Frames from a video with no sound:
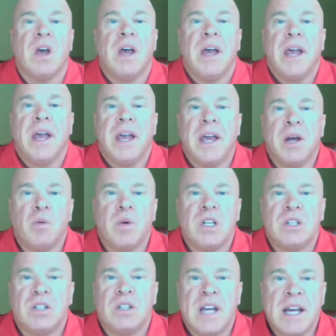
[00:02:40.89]
And we
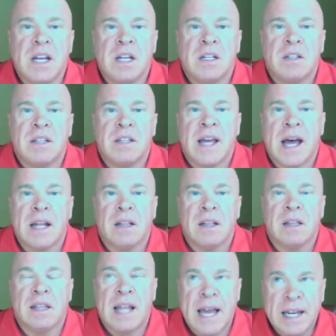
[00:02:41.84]
stated
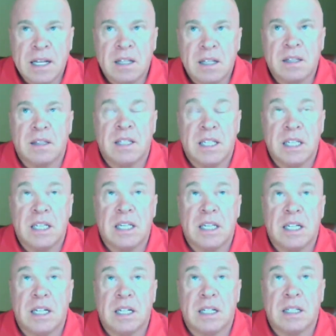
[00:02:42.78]
that like
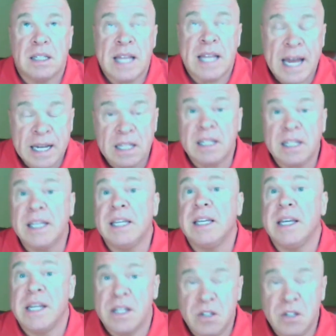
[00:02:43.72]
the likely
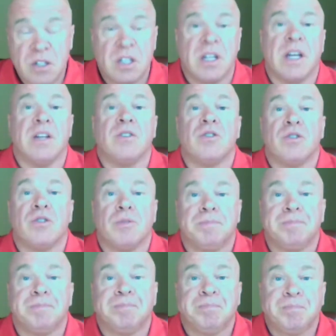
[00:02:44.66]
incidence
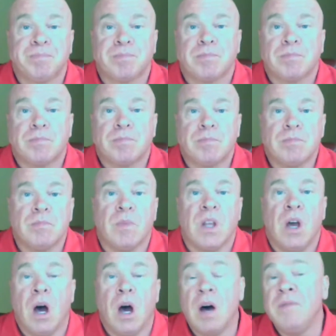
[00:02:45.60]

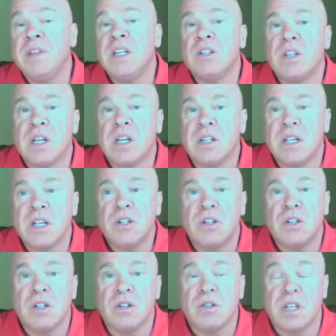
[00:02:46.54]
of these
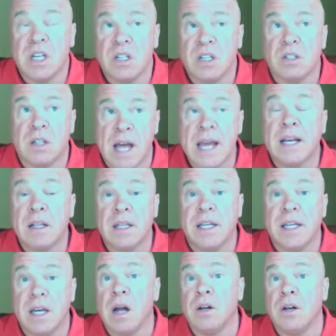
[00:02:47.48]
conditions is
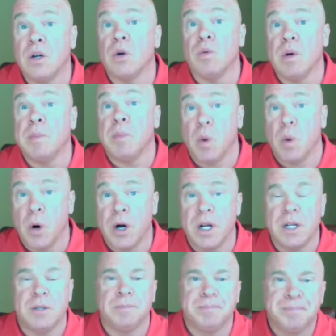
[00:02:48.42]
likely
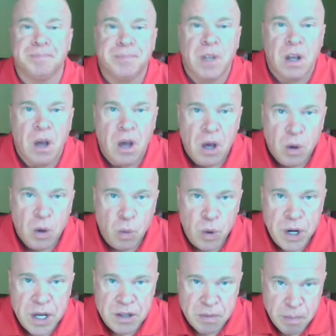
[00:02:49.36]
underreported,
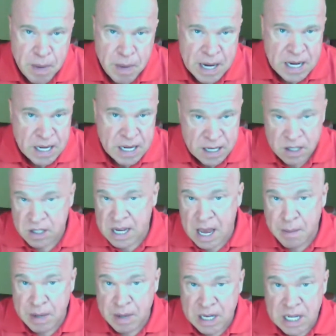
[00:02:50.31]
with many
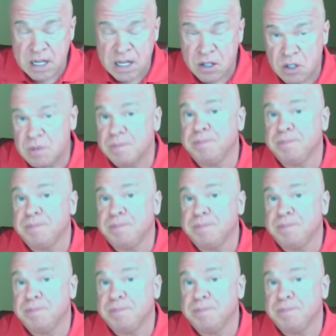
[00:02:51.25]
examinees